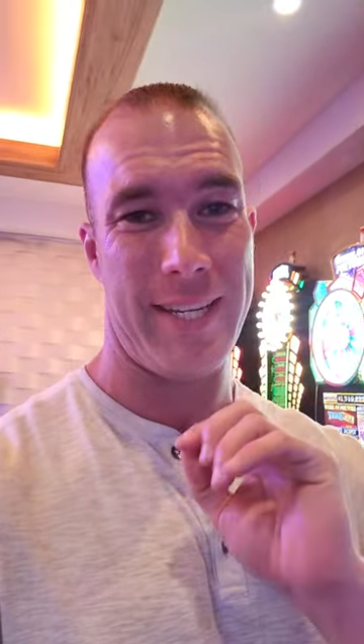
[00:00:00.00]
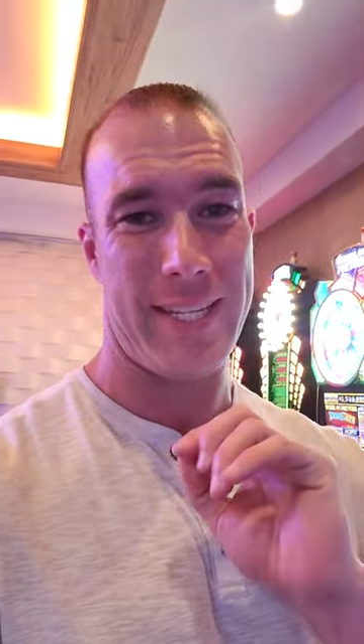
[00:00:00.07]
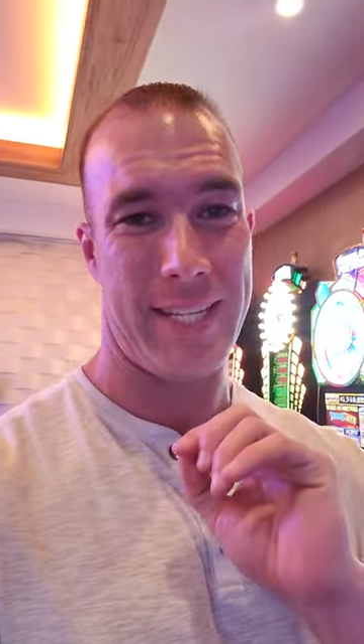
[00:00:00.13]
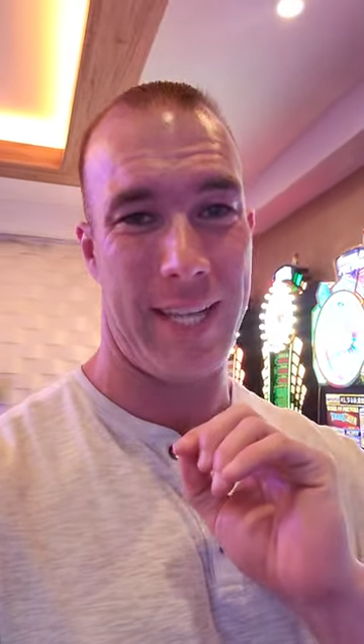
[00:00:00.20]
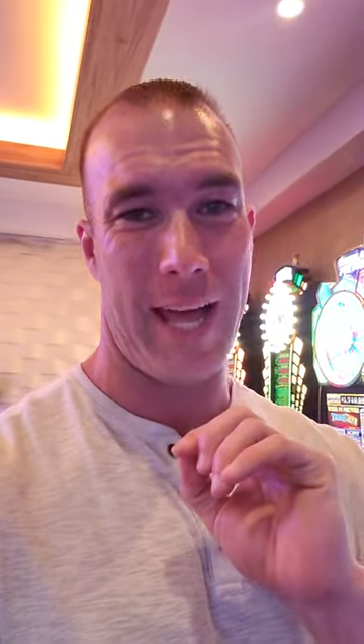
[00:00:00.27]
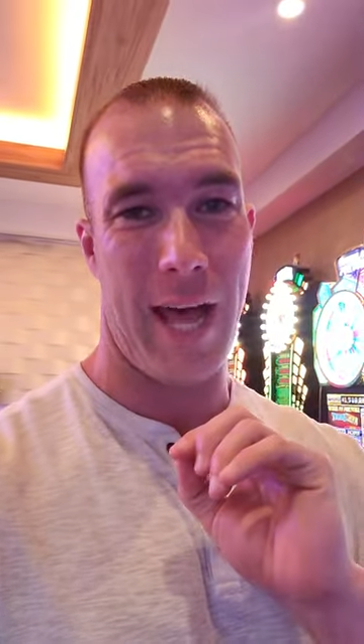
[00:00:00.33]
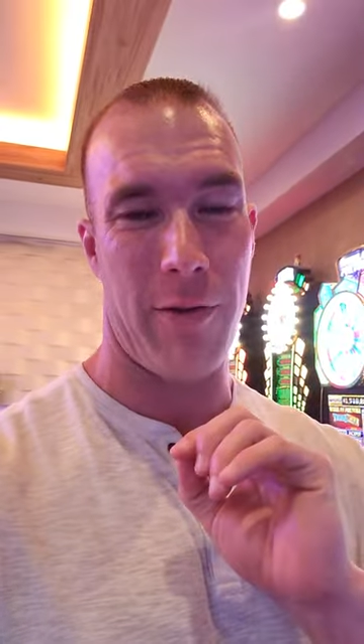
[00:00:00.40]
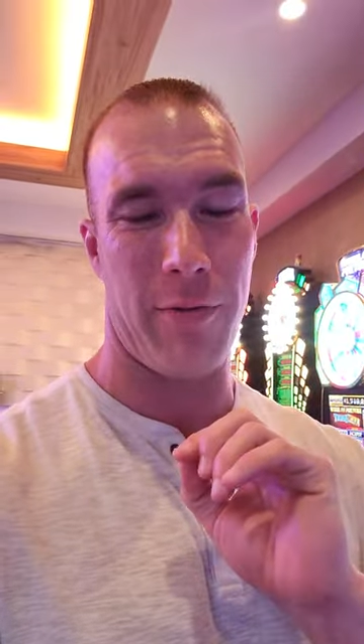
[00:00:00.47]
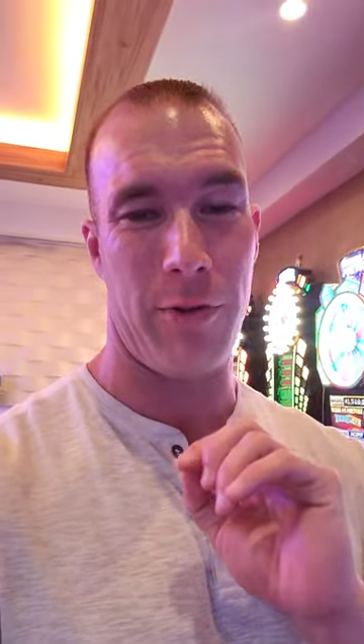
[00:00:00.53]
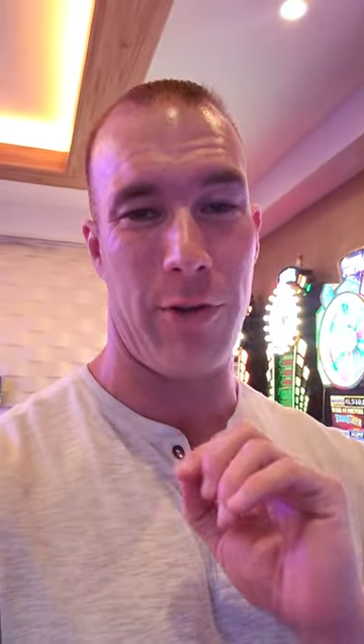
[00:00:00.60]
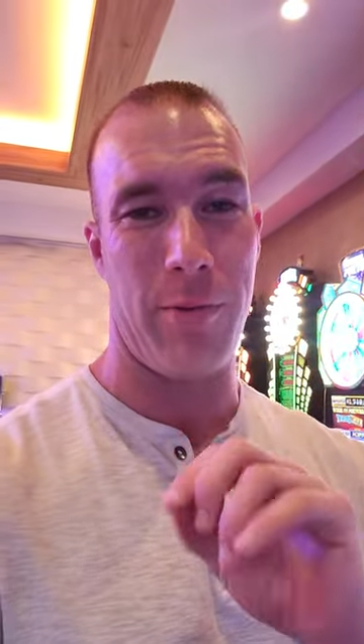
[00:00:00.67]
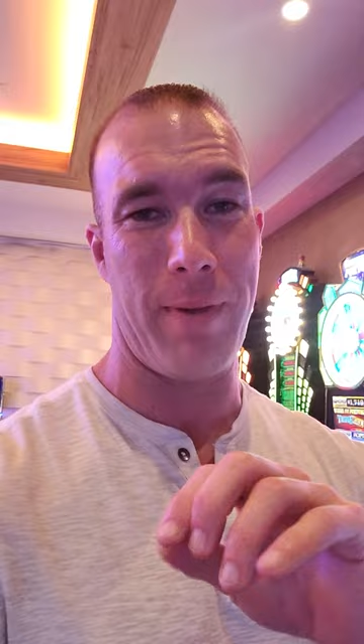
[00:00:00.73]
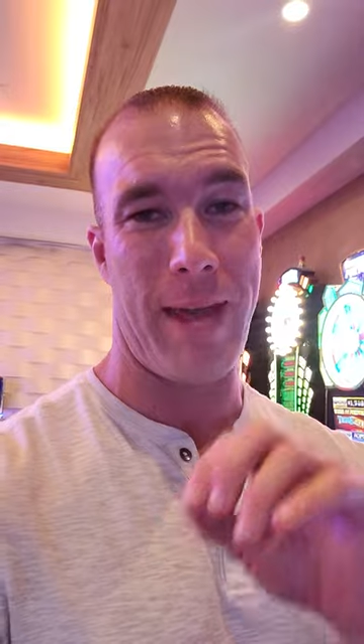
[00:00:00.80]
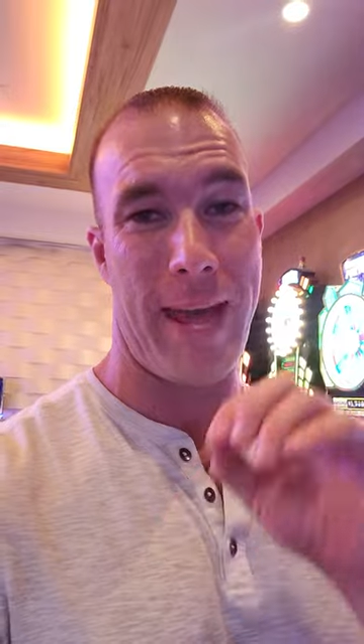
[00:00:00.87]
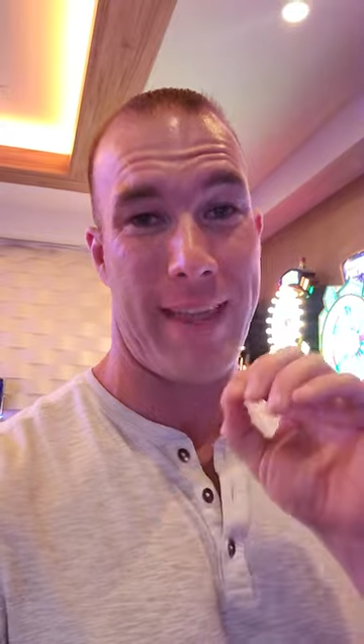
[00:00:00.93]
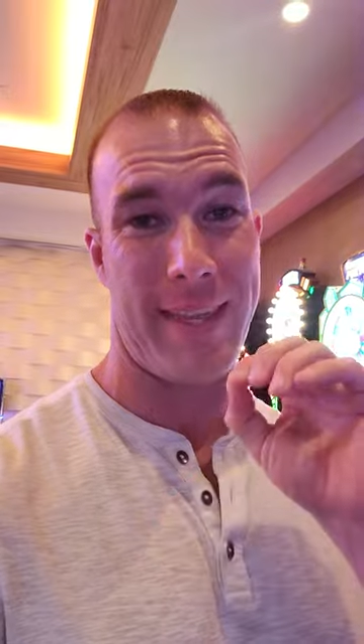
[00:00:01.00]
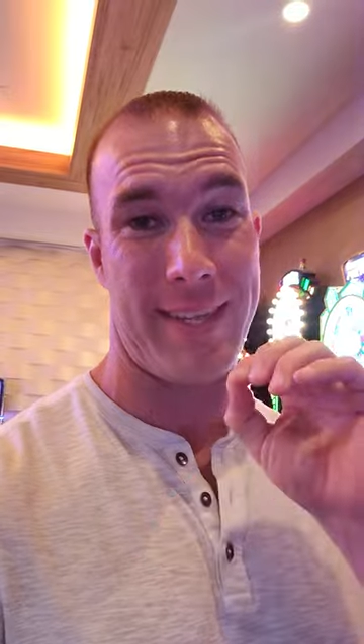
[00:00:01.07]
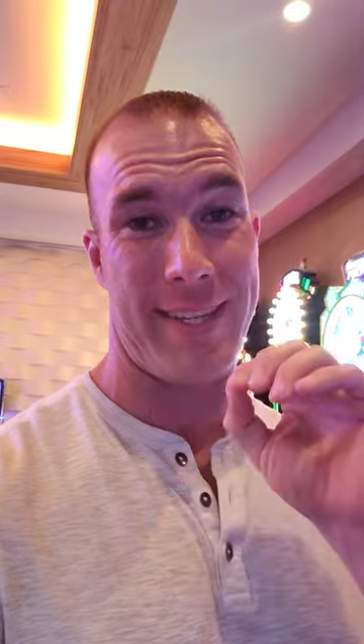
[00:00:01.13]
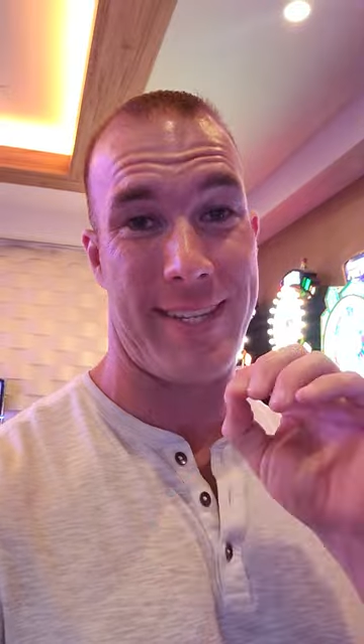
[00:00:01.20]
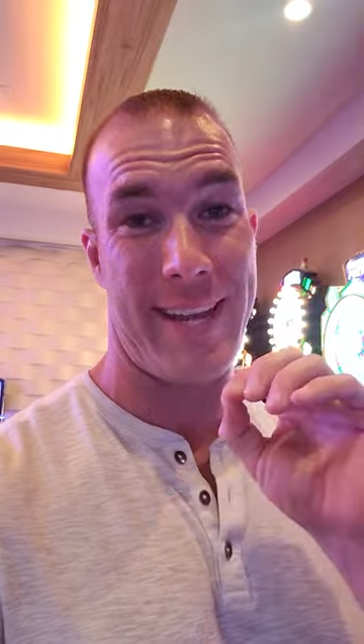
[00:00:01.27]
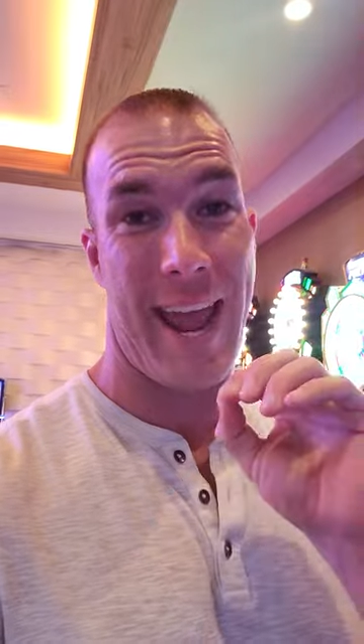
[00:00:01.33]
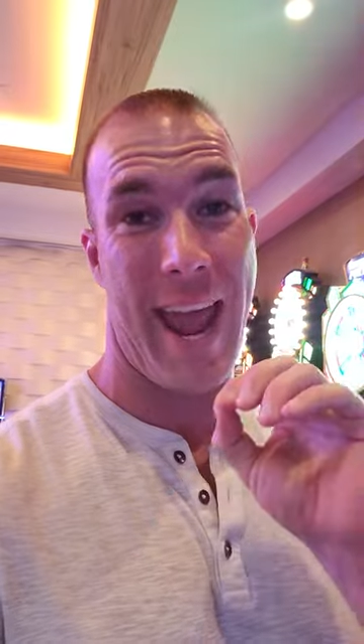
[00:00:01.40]
slot room at the
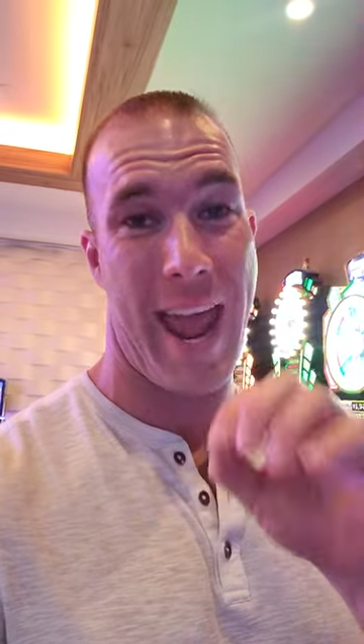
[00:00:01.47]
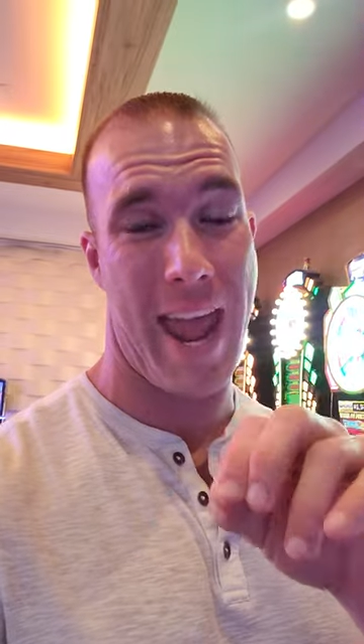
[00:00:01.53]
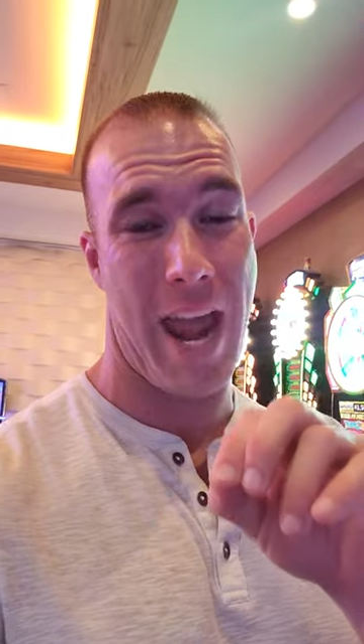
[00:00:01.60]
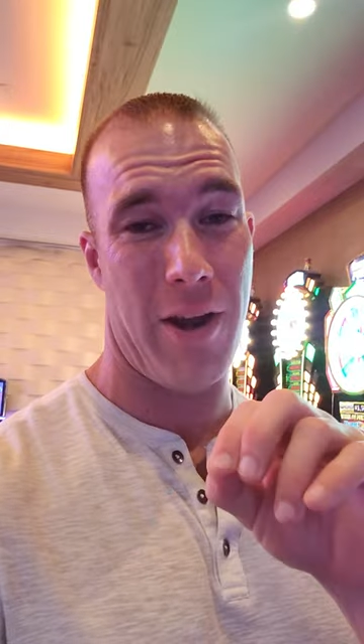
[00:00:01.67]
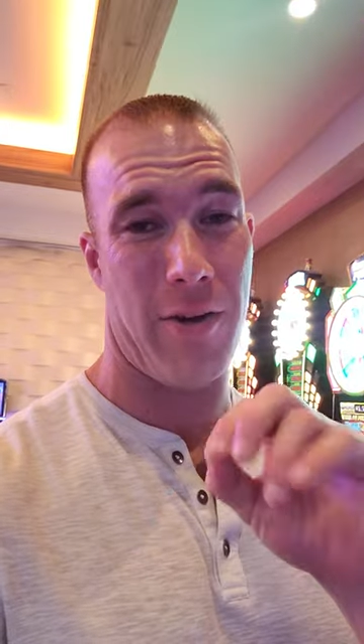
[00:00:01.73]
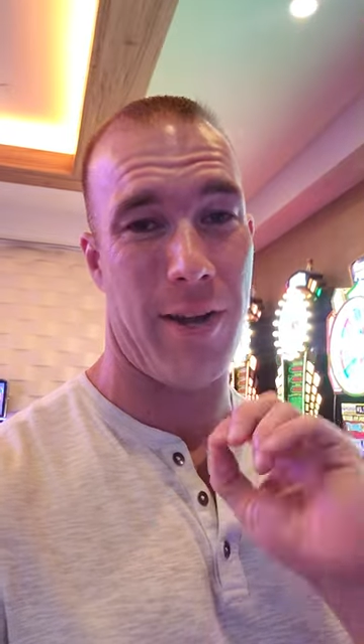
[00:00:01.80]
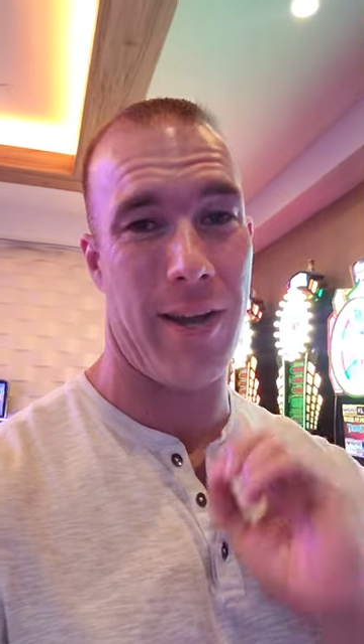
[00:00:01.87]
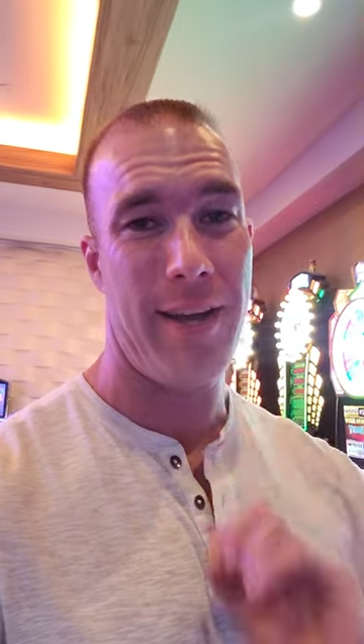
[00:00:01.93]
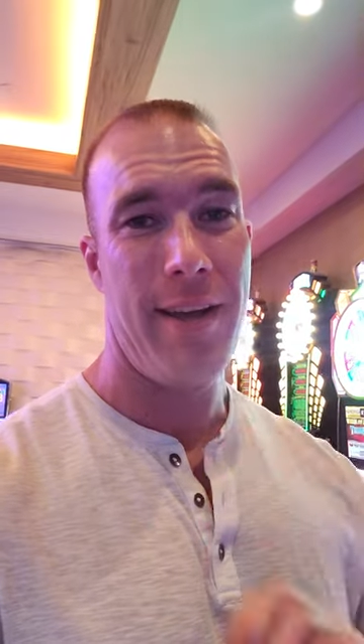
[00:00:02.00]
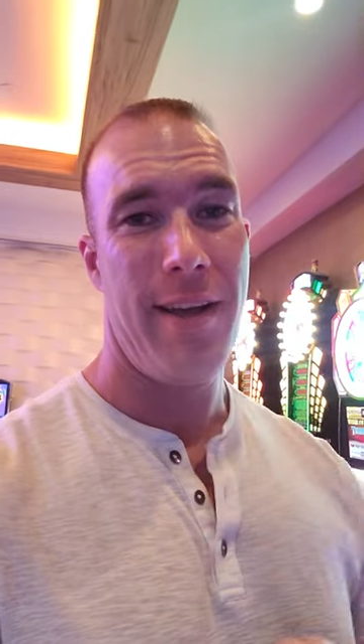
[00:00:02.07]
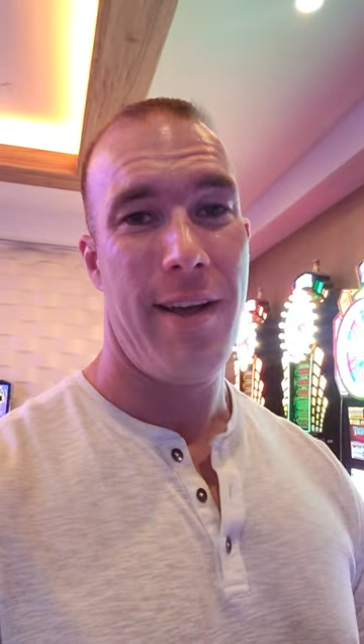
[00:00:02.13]
Sahara